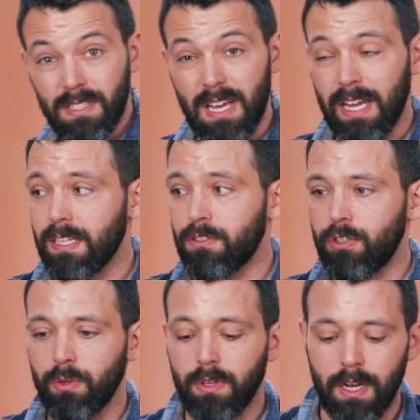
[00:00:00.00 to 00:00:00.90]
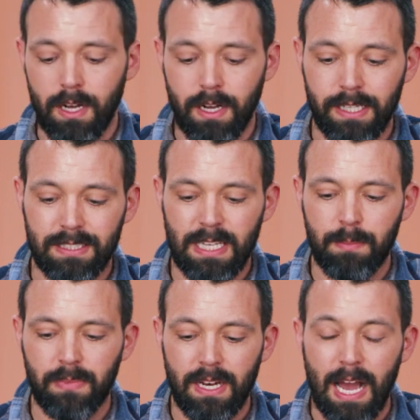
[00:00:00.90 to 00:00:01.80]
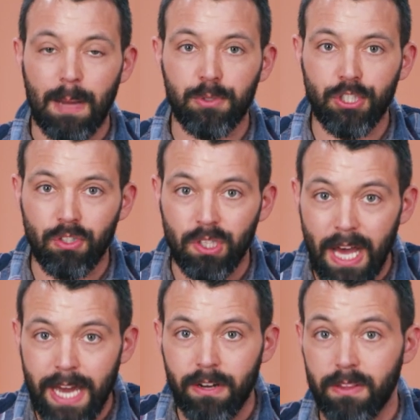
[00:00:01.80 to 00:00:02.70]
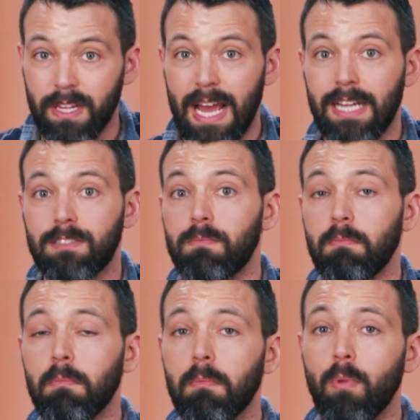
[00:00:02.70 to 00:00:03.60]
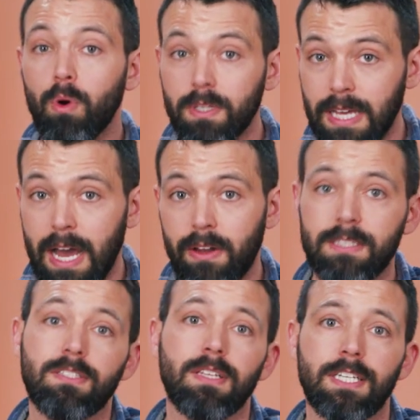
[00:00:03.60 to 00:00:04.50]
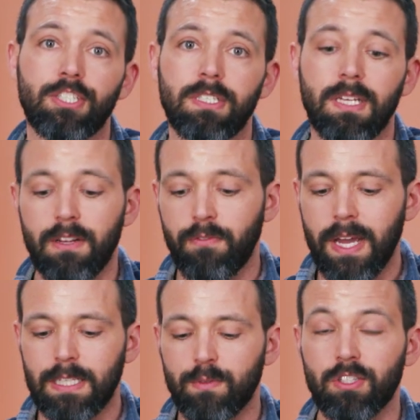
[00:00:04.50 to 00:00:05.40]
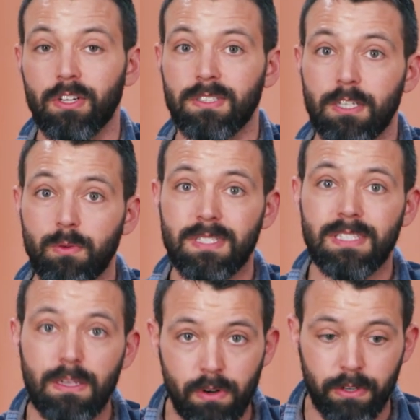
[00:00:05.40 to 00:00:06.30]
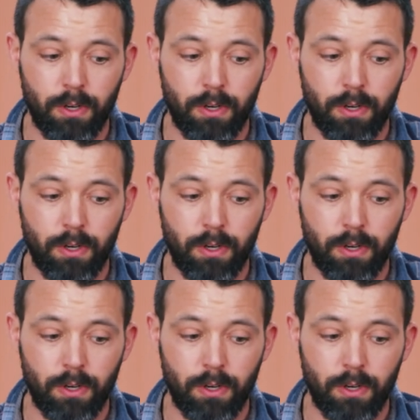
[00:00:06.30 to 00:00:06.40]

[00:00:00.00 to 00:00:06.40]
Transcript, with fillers: designed it to uh, accept an optional liner that adds more down insulation and effectively turns it into a zero